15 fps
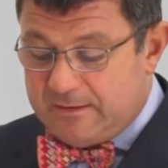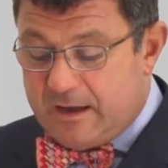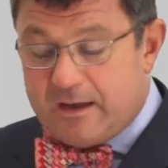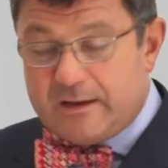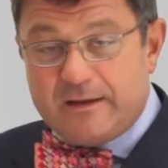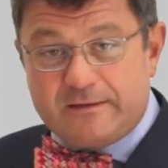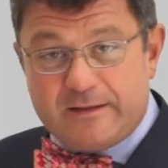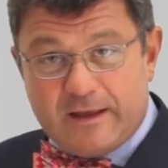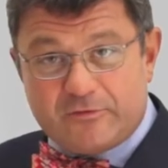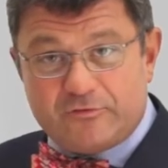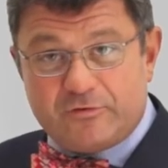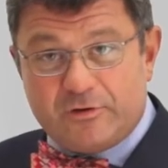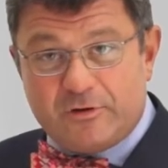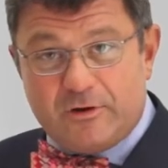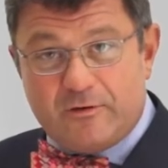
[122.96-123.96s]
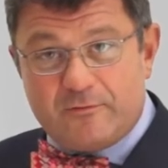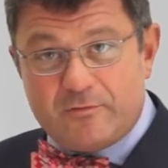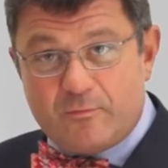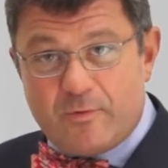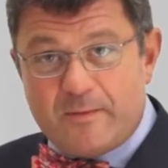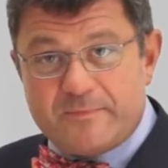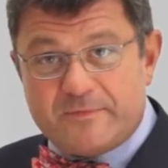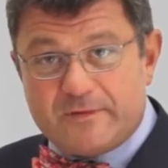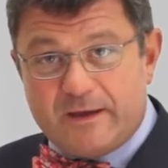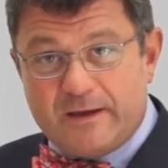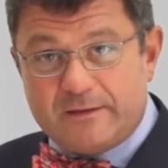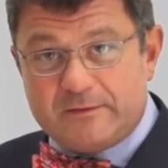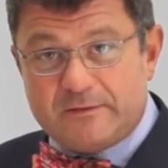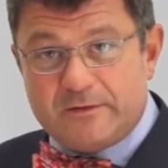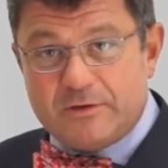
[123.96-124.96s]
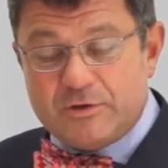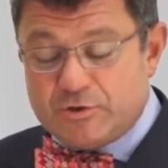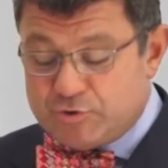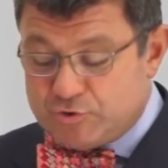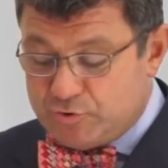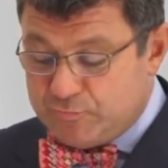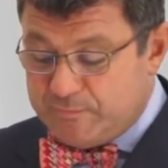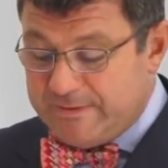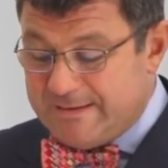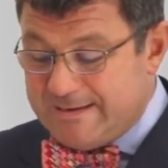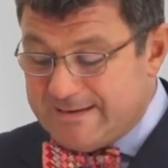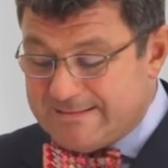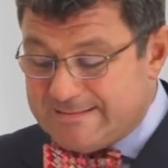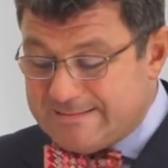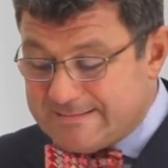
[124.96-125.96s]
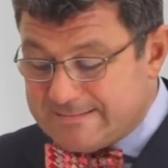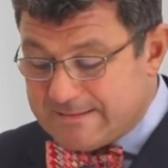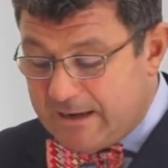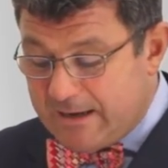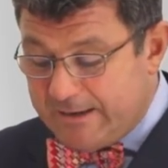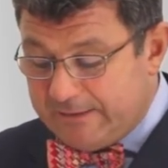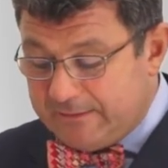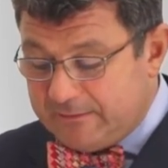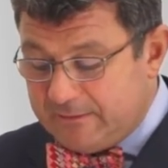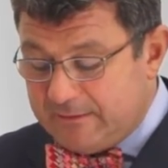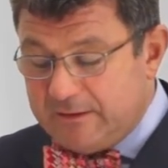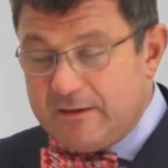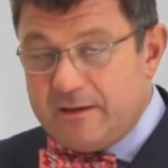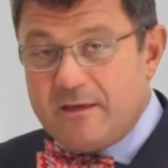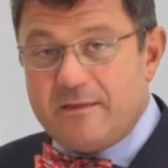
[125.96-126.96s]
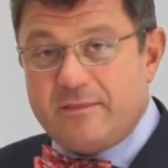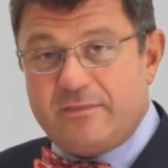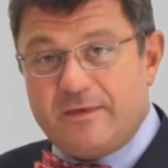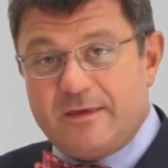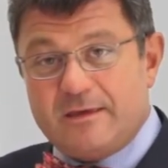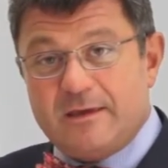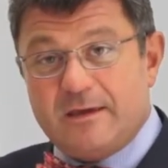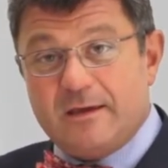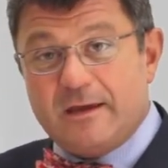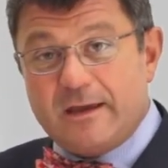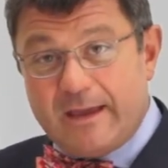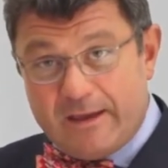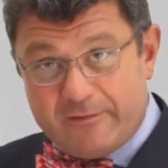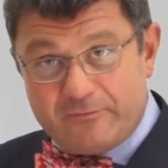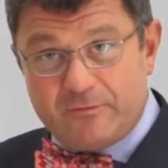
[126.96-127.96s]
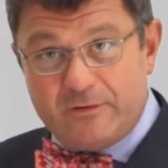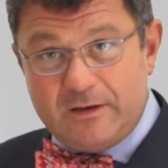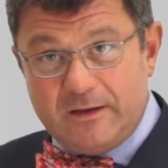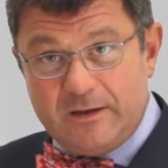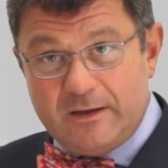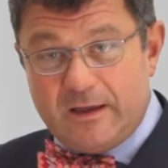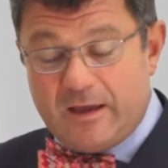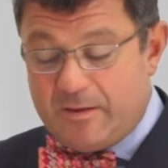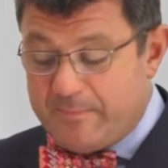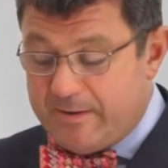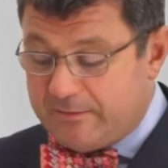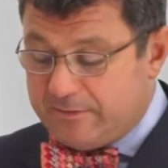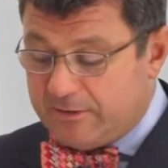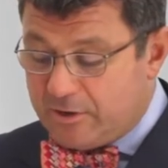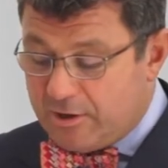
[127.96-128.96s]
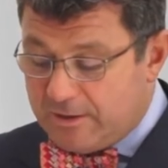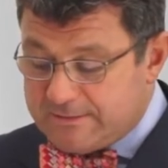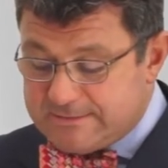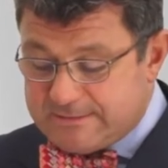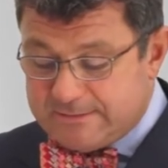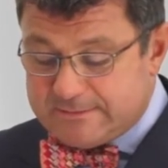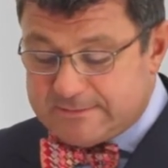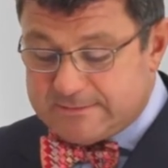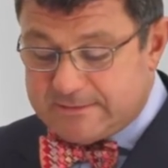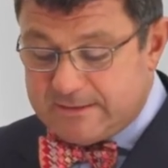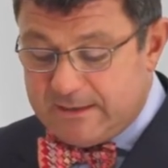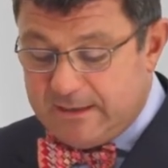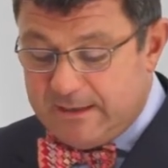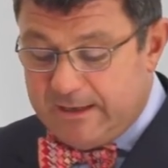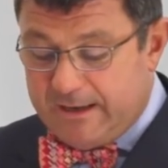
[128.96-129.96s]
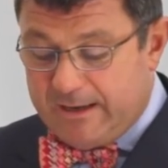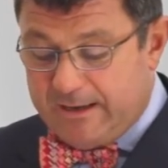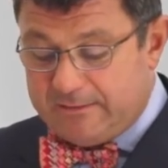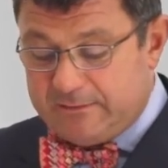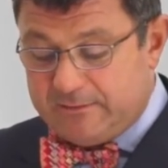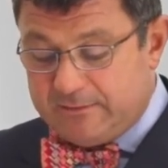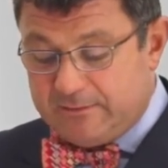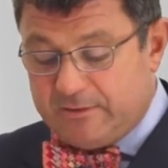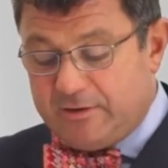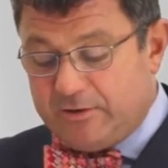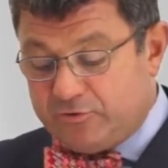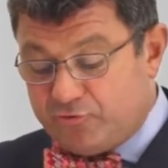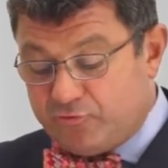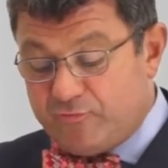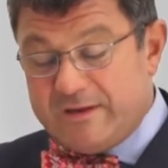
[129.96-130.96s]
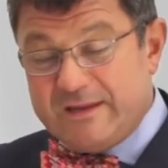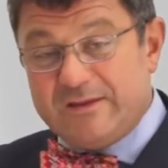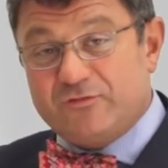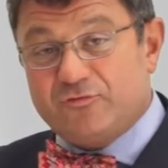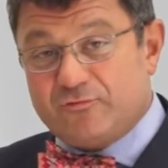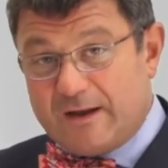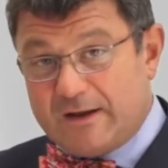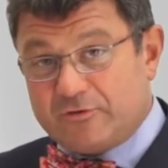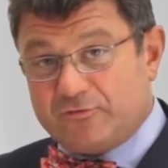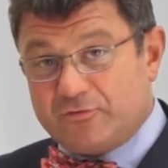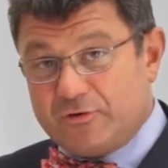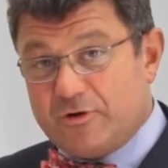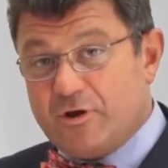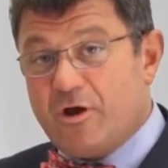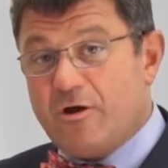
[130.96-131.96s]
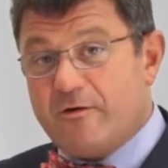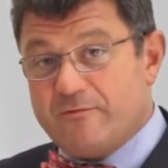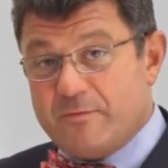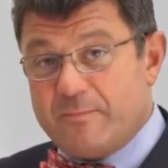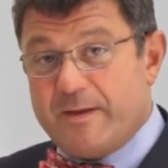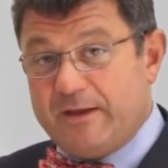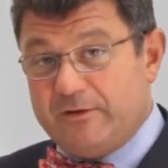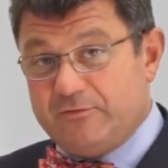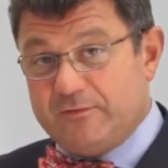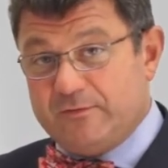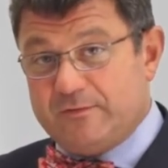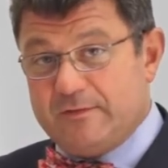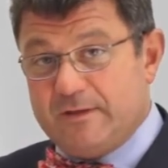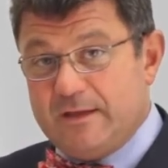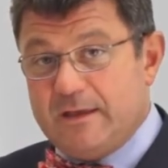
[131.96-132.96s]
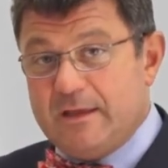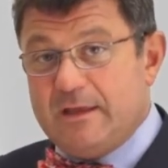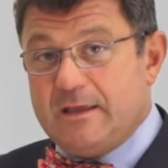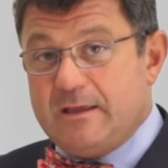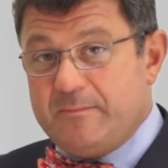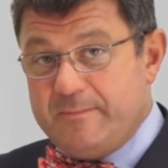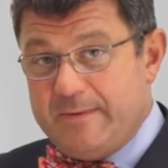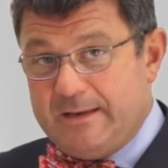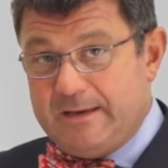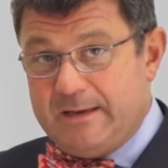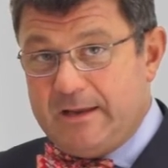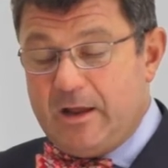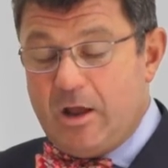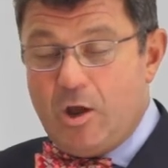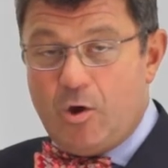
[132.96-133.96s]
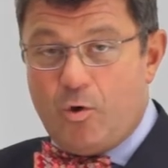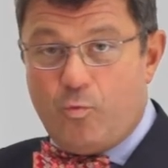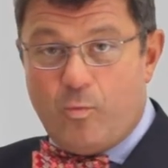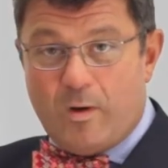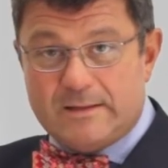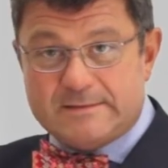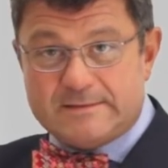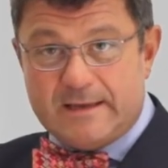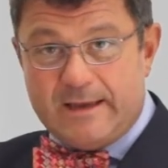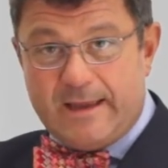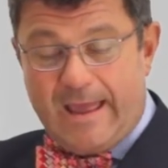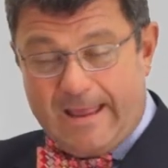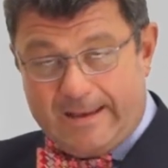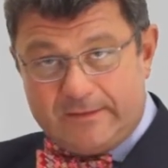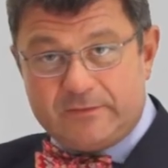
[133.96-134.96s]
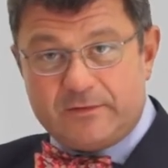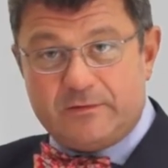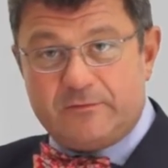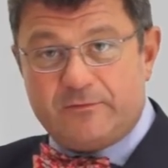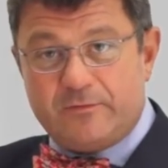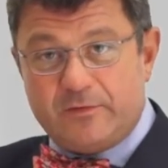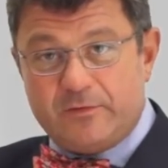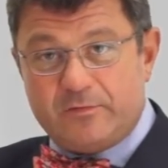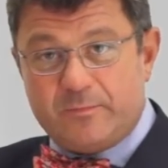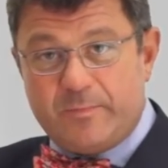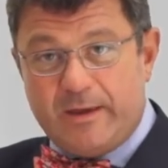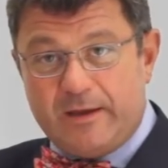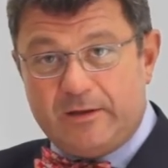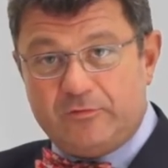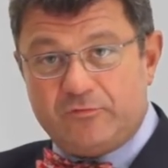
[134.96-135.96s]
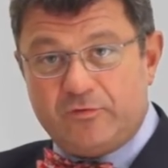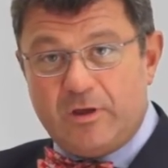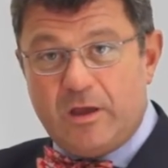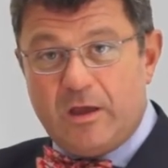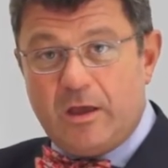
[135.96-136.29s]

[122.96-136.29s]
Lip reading: architecture of the website should be designed thinking carefully about the content and the tree structure of the pages, meaning once I enter the first page,